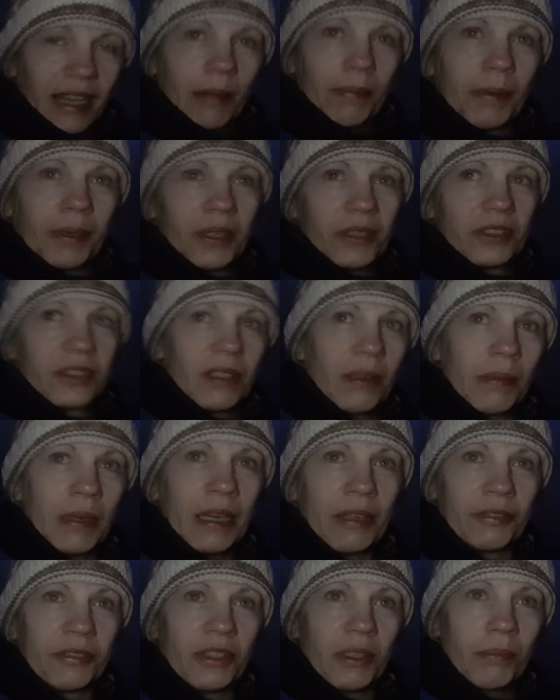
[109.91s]
care because I'm
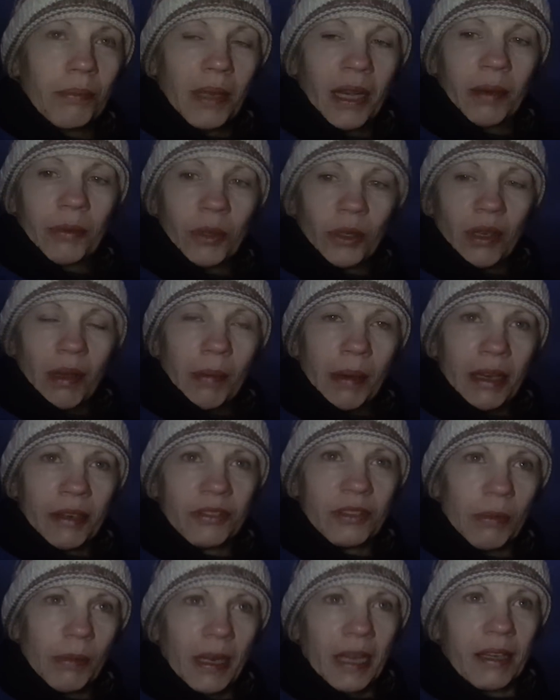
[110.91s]
after minimal, I'm
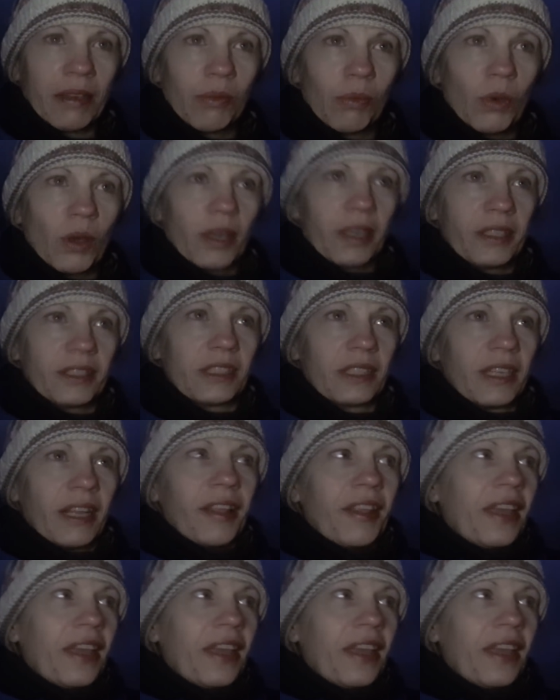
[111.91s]
after black and white.